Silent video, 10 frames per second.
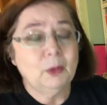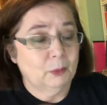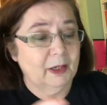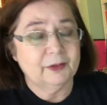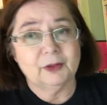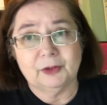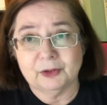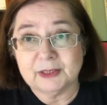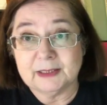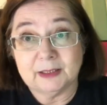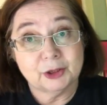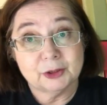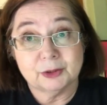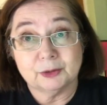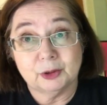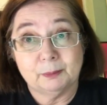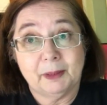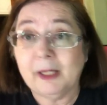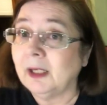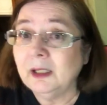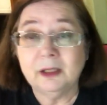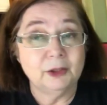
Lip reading: whether your stitches are too big,